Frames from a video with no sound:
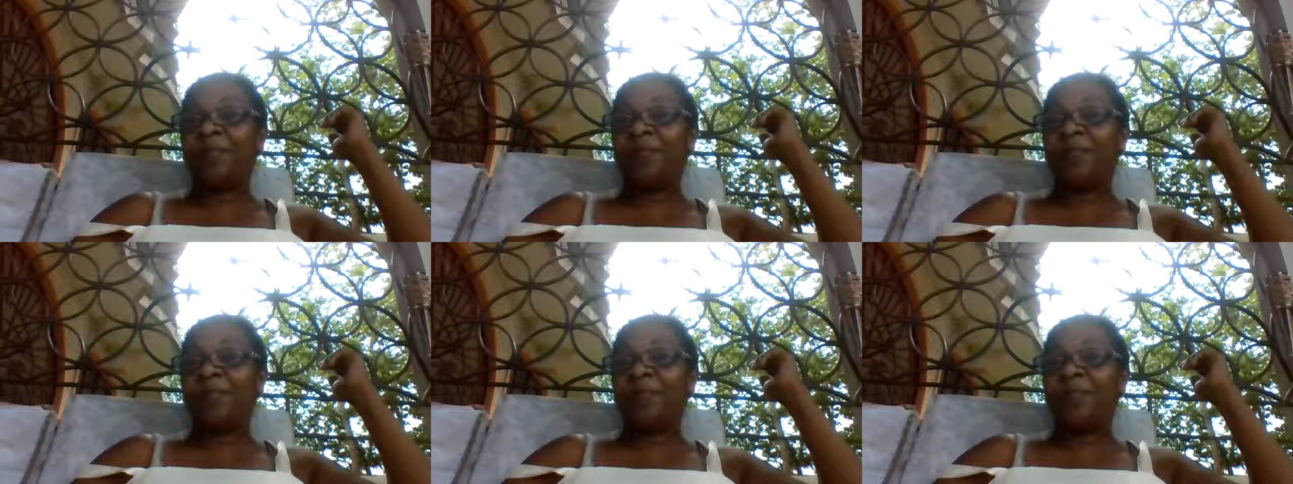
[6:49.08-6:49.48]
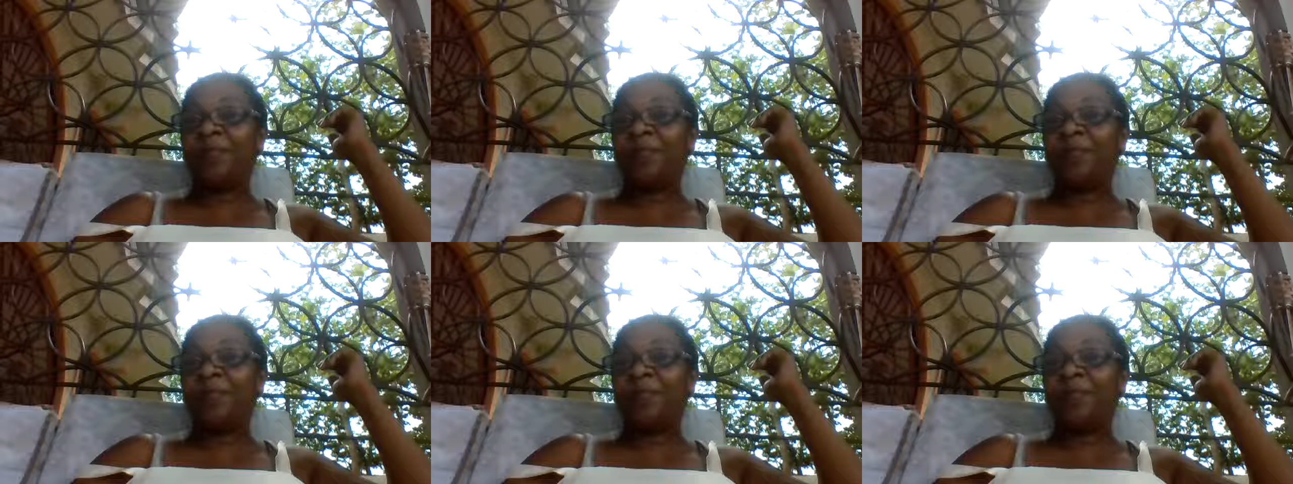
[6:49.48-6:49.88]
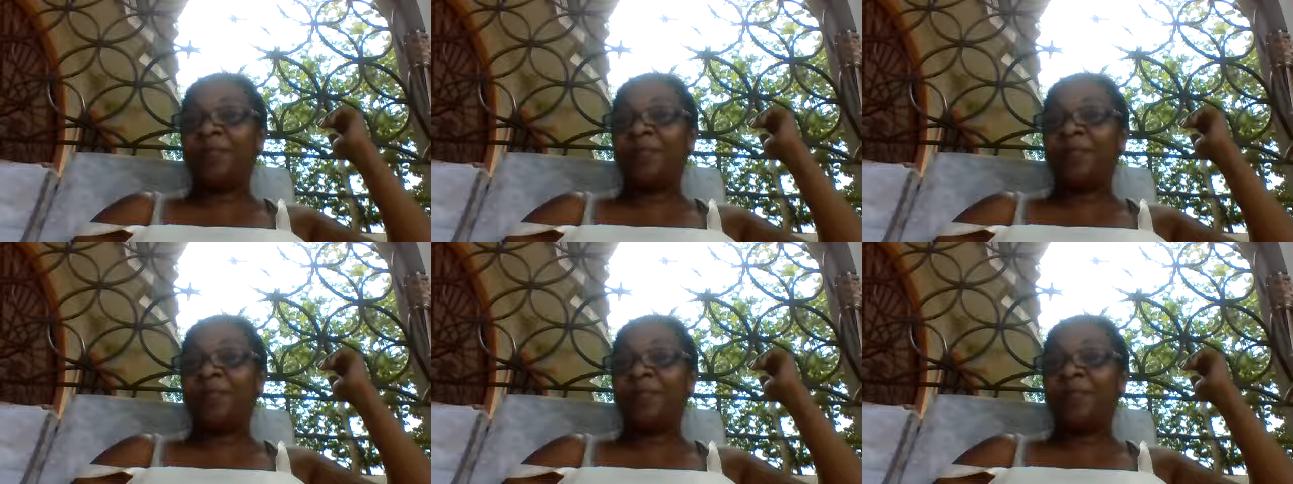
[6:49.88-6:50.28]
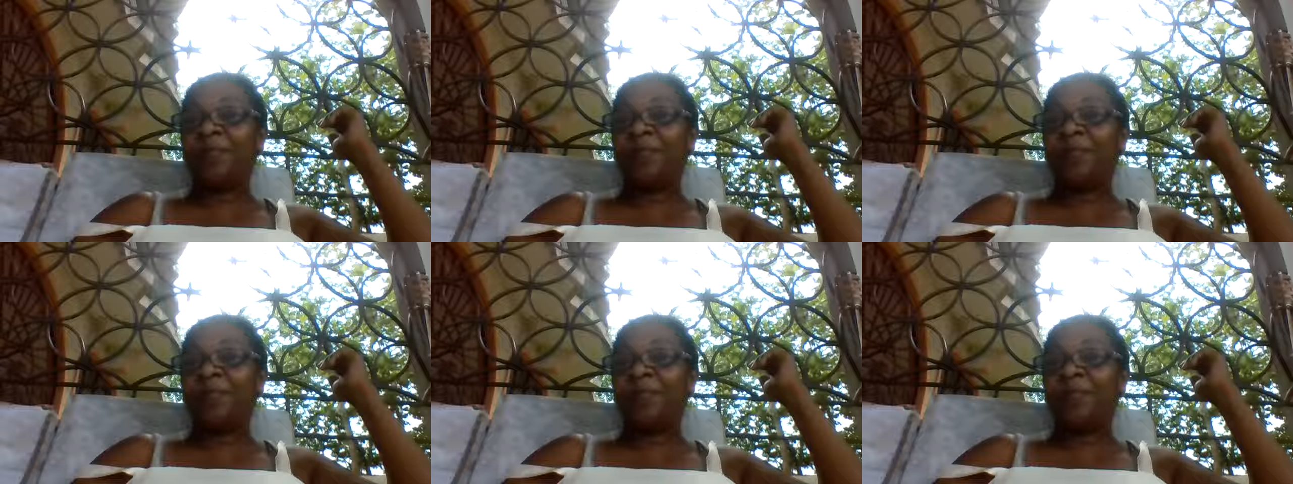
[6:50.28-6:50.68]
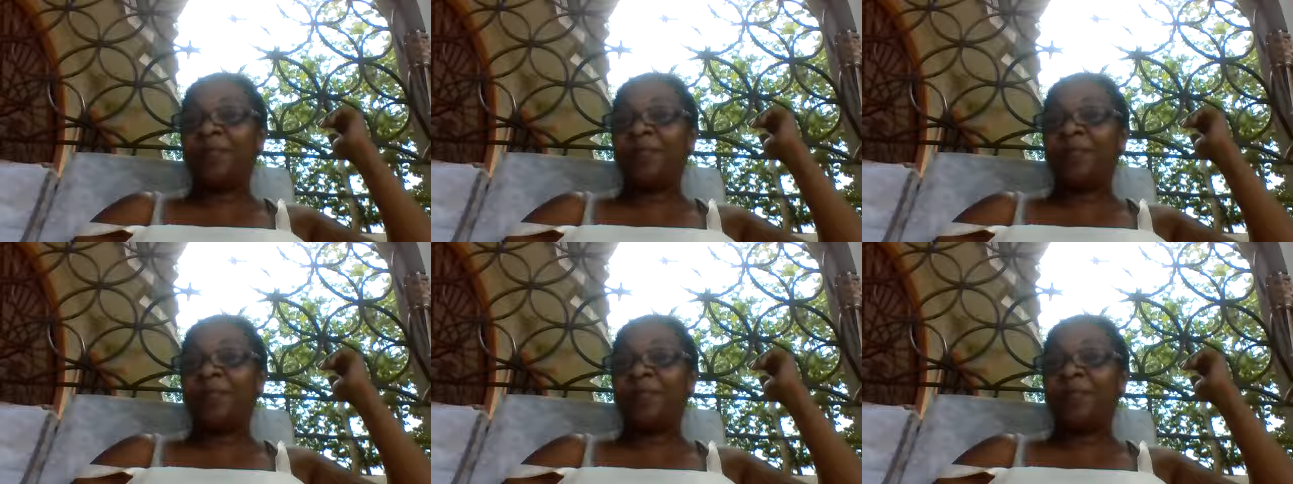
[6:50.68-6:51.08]

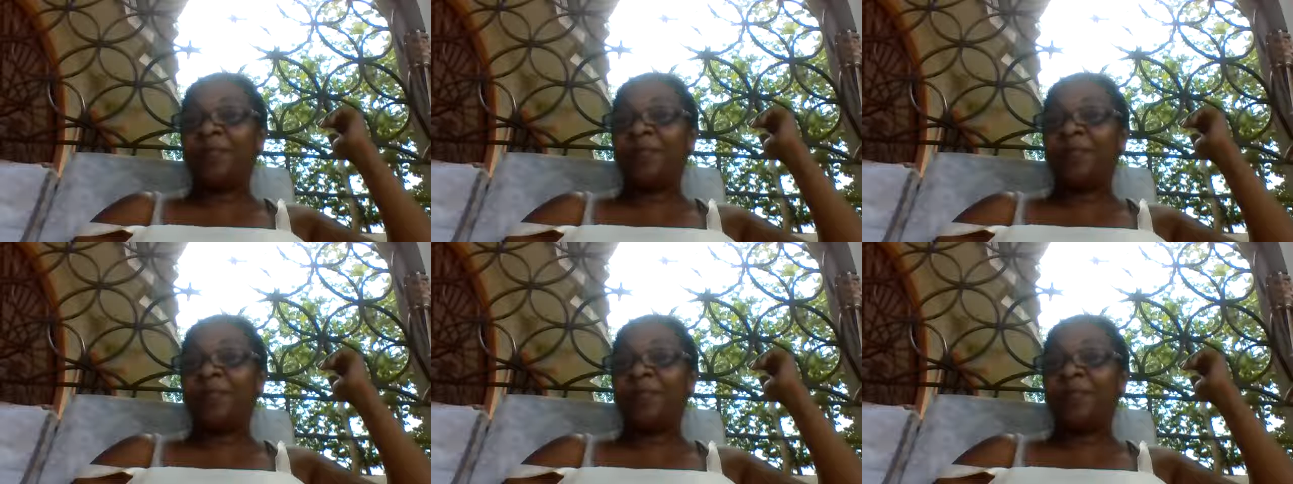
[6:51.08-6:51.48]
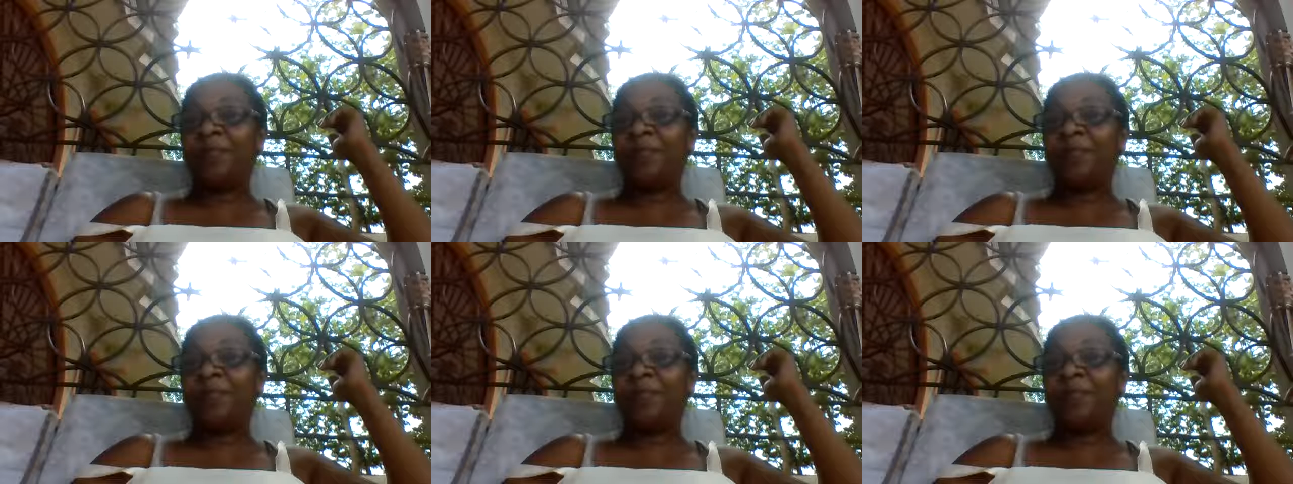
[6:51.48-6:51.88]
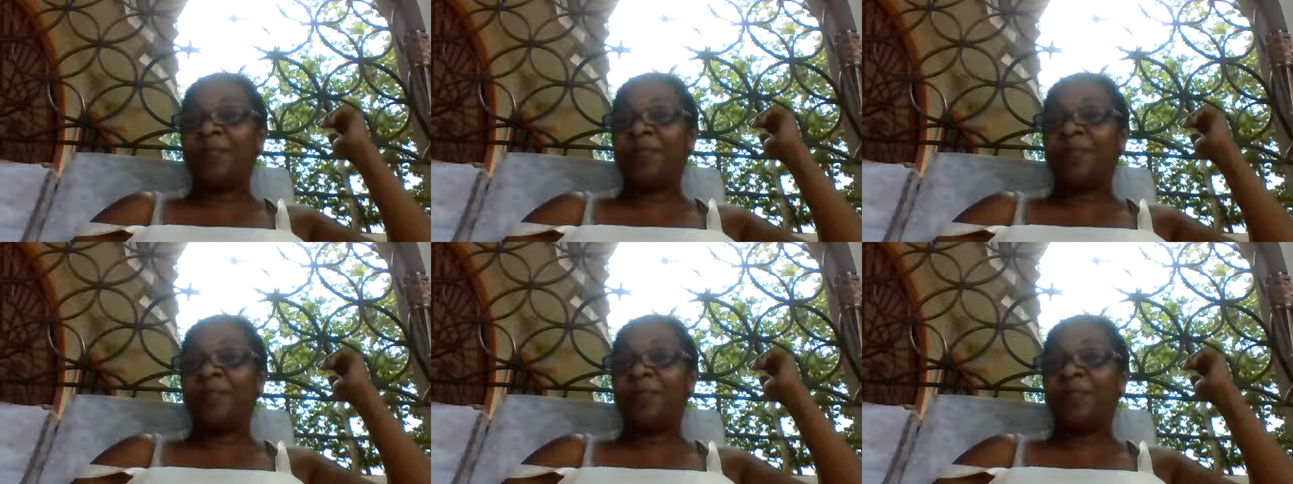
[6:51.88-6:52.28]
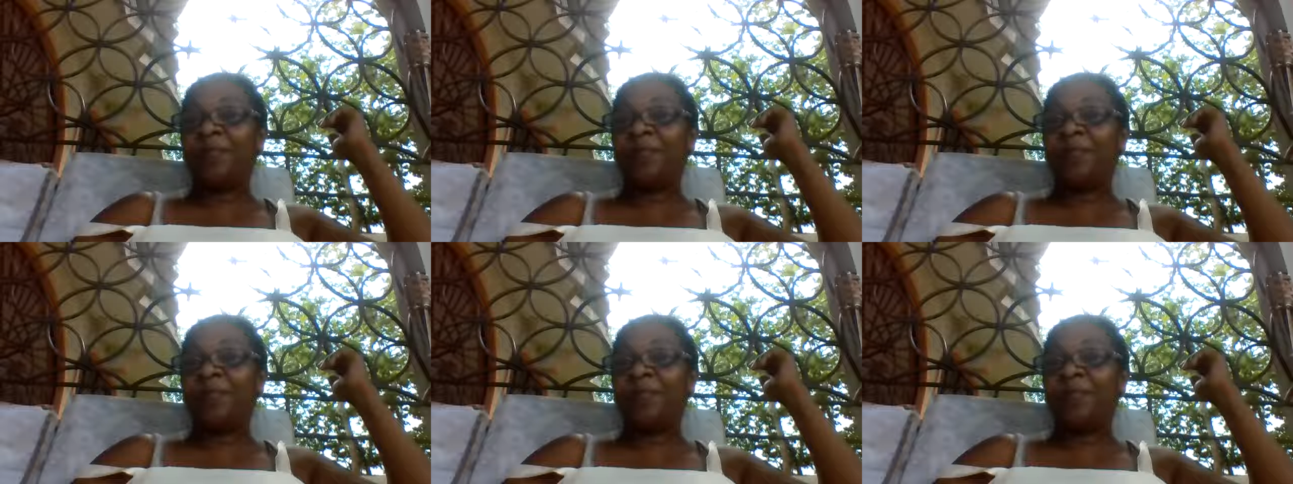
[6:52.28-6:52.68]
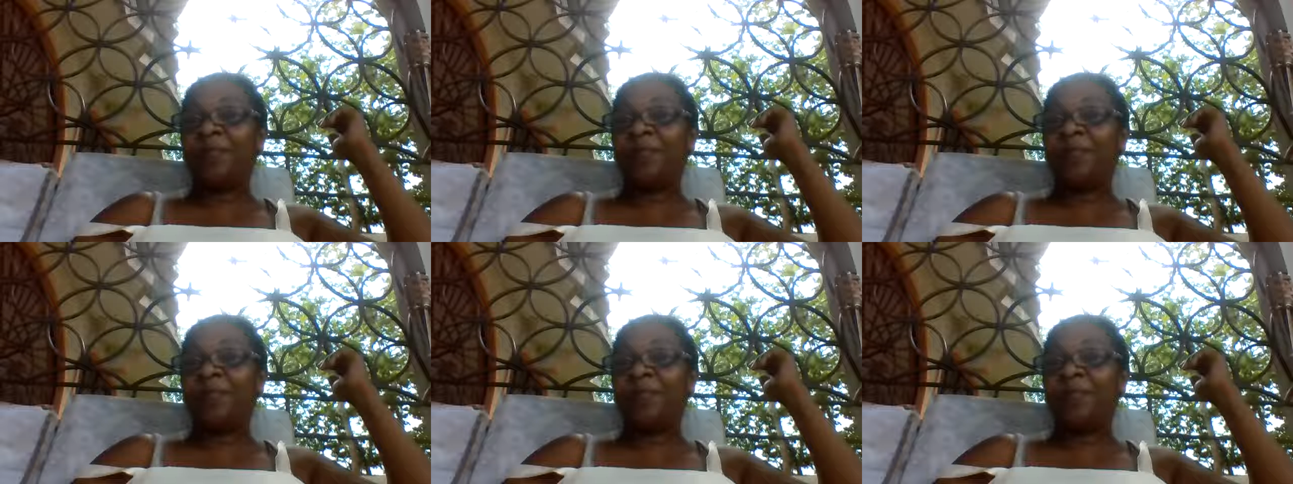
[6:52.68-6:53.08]

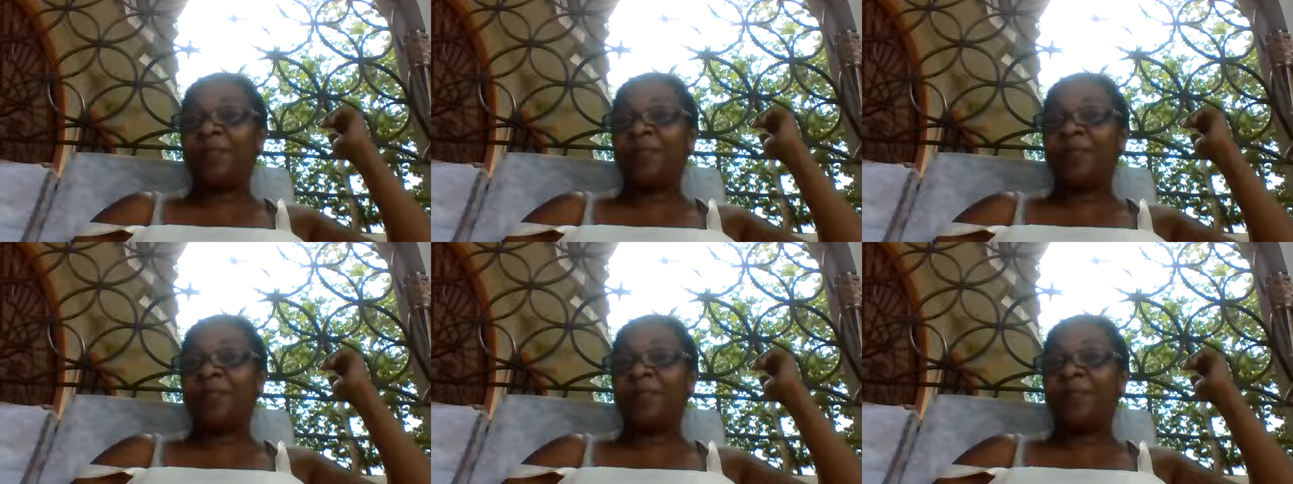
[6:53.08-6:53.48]
Nobody speaks.